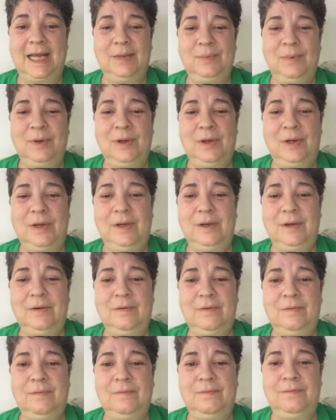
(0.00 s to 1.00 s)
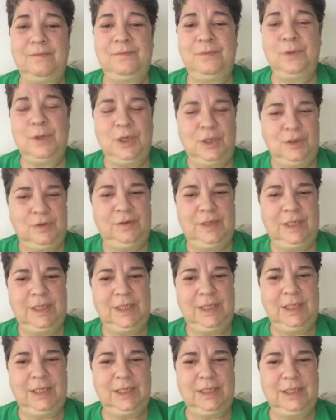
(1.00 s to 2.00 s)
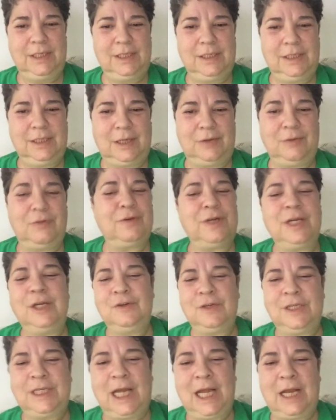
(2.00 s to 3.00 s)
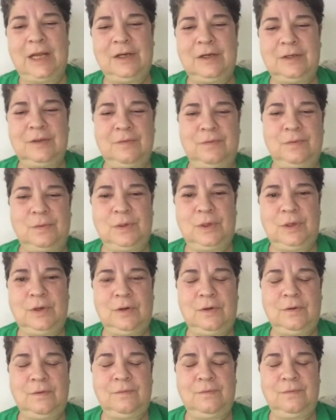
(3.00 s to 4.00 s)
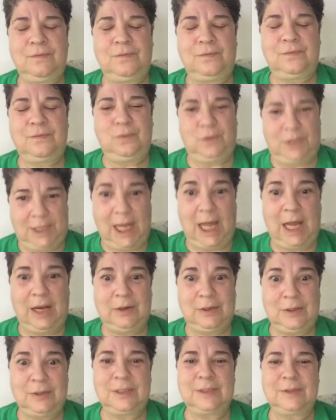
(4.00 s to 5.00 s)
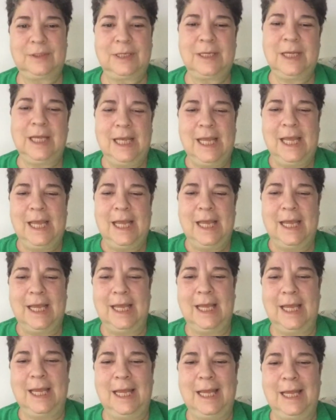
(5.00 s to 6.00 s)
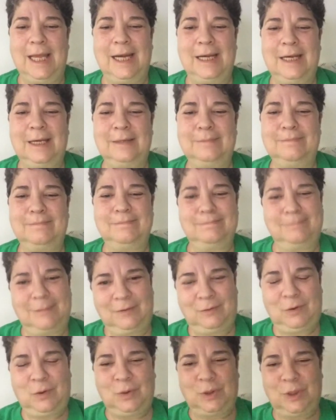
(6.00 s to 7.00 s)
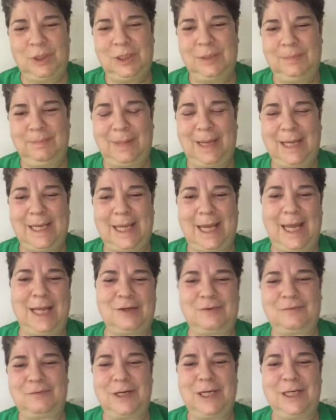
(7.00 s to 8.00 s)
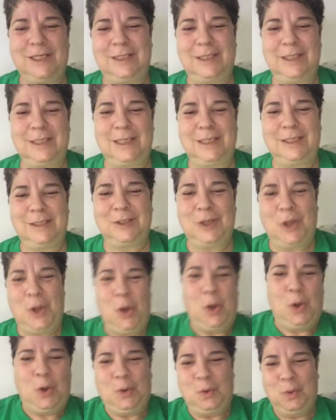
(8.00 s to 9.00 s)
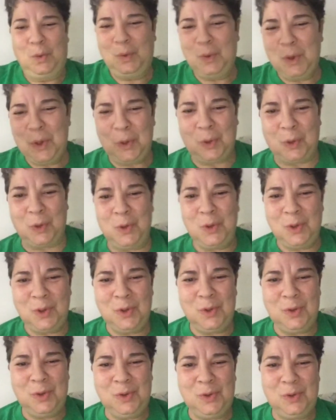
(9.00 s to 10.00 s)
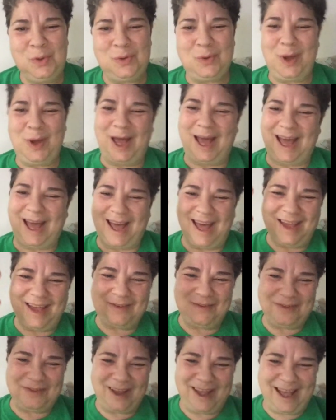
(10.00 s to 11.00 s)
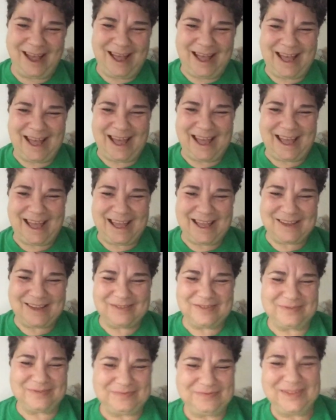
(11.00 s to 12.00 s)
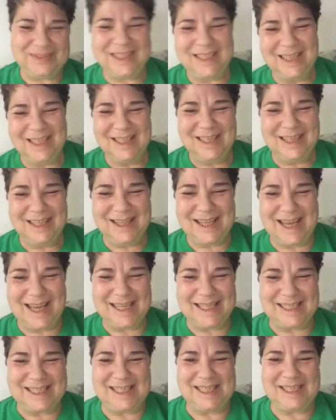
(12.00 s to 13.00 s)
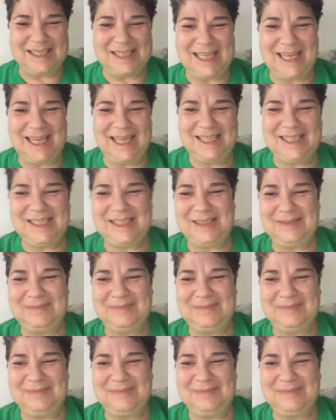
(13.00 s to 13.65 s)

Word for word: I won 400 no $300 for $4 and of course my catchphrase is woohoo high five thanks Deal Dash